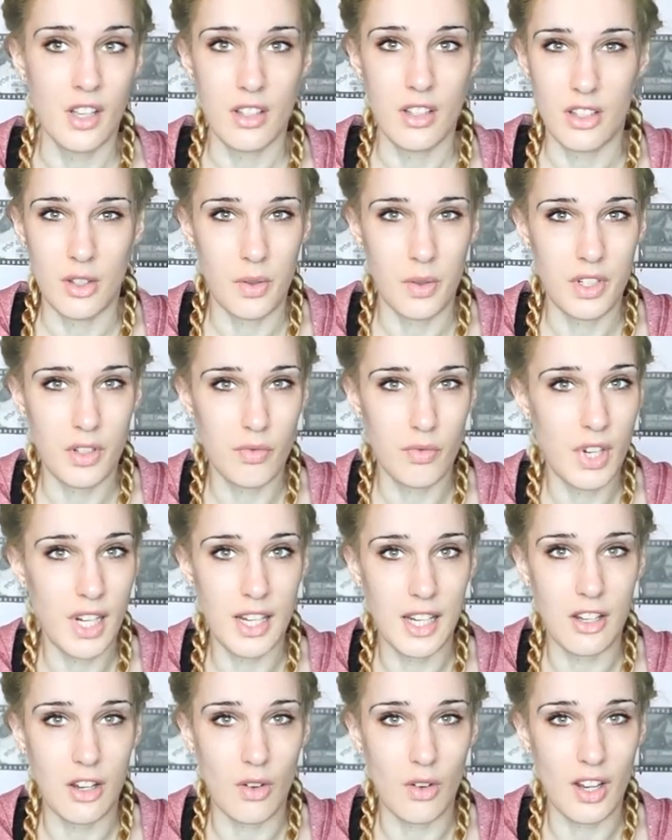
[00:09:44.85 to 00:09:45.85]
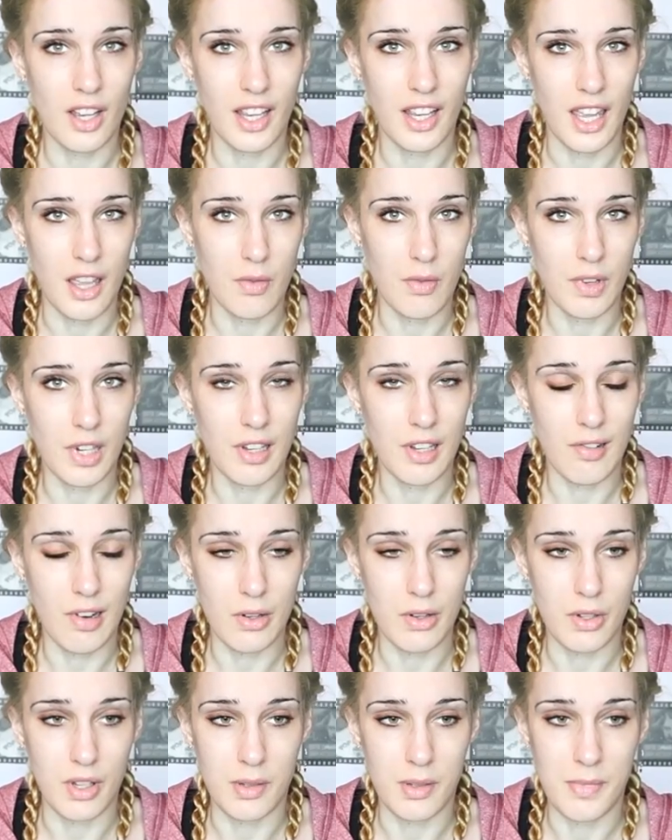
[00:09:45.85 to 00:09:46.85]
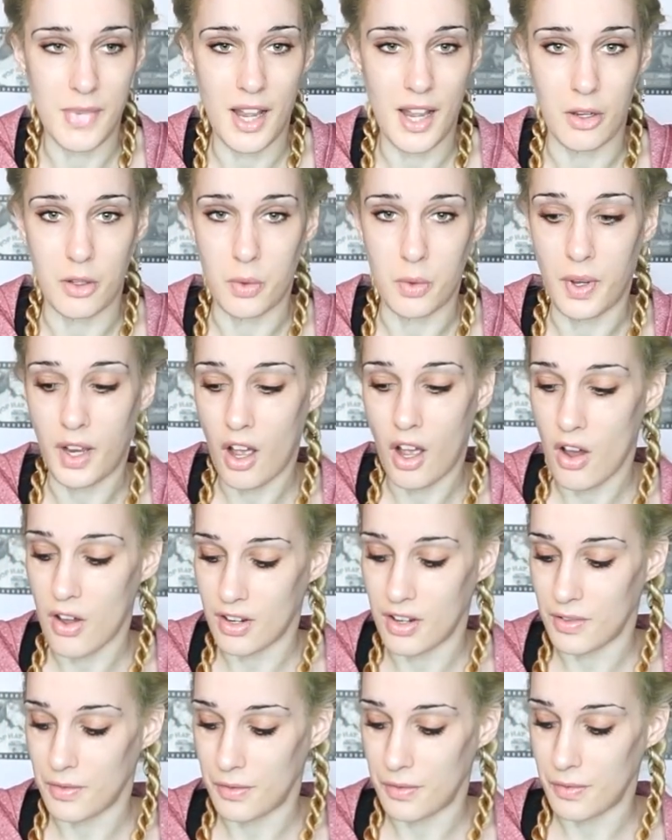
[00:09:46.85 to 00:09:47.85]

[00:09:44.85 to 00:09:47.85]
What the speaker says: So I really don't like it, it really grosses me out, so I can't